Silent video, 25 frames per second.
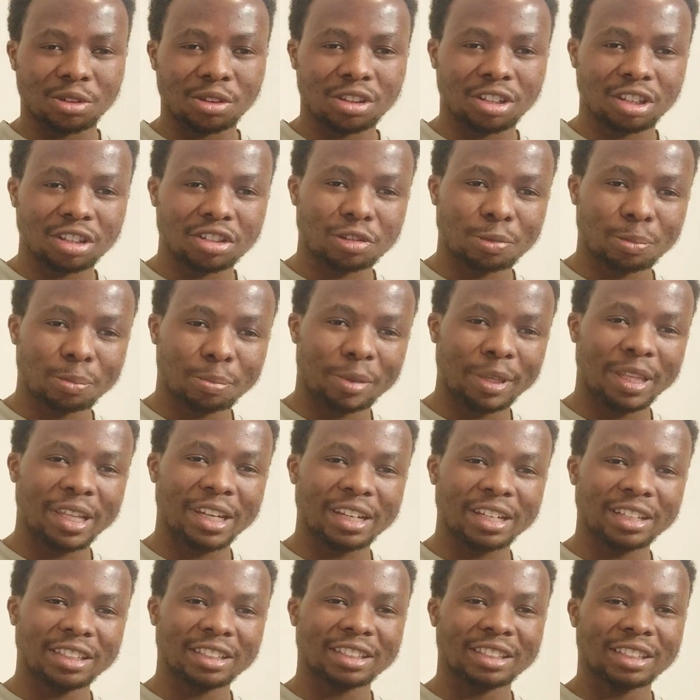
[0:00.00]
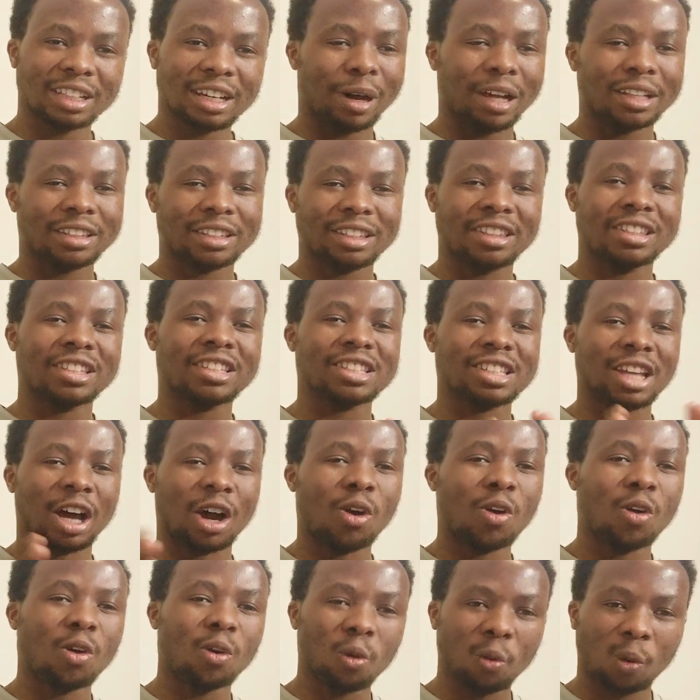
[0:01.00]
not the spirit but these
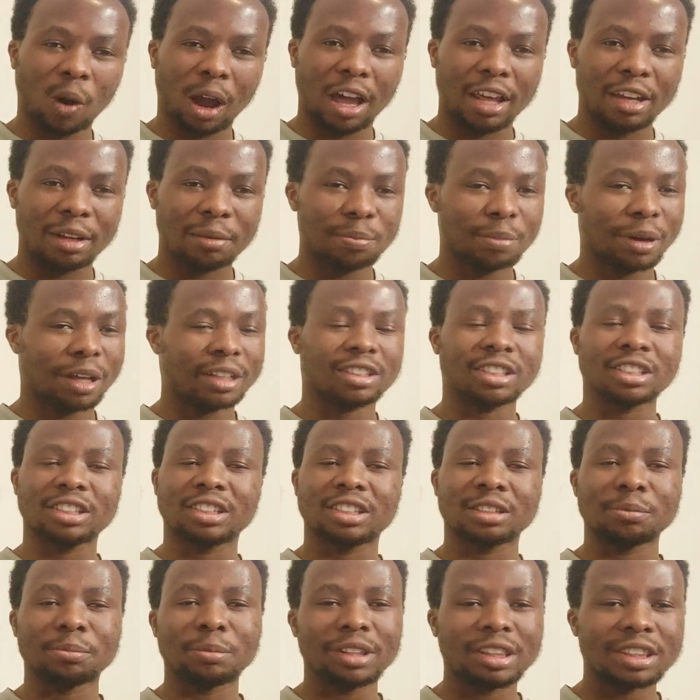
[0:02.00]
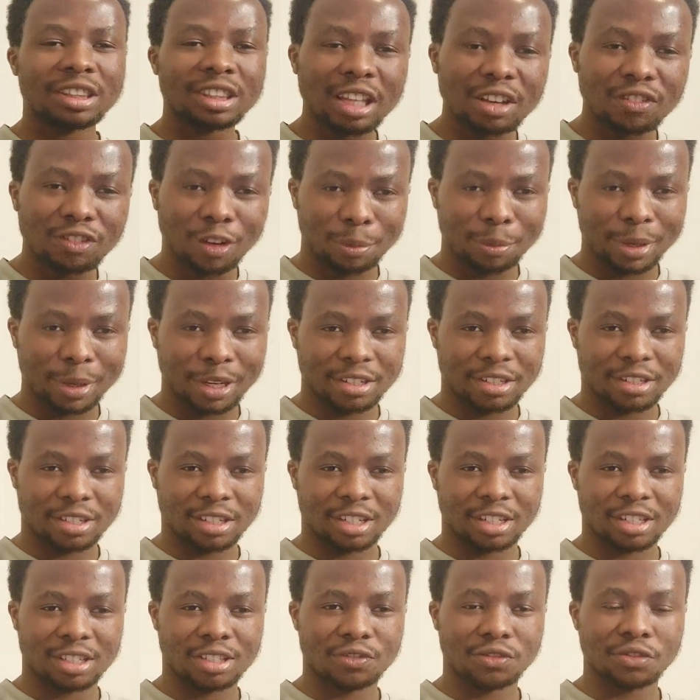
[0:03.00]
are all one but it never makes
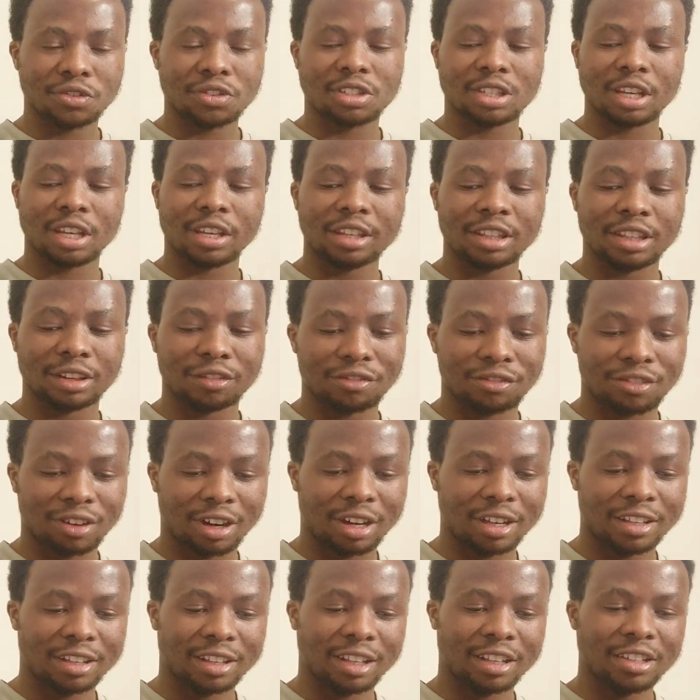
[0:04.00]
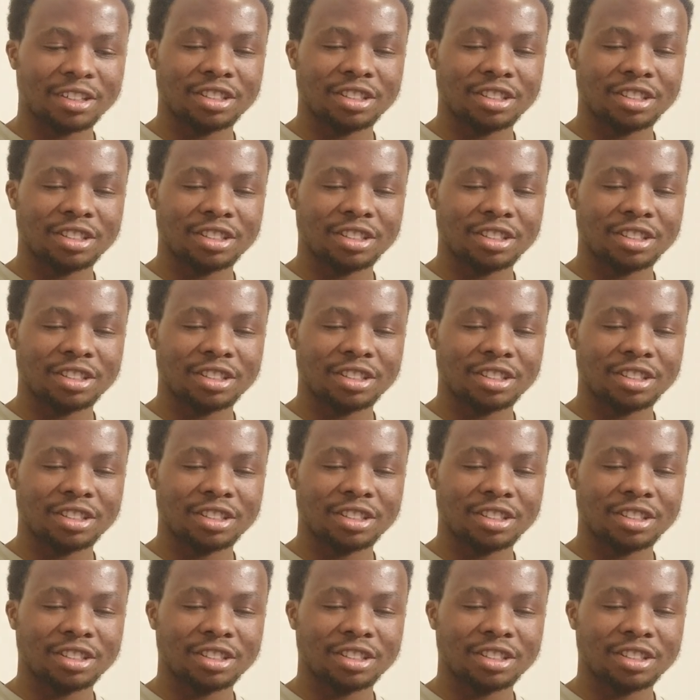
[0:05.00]
sense if you say the father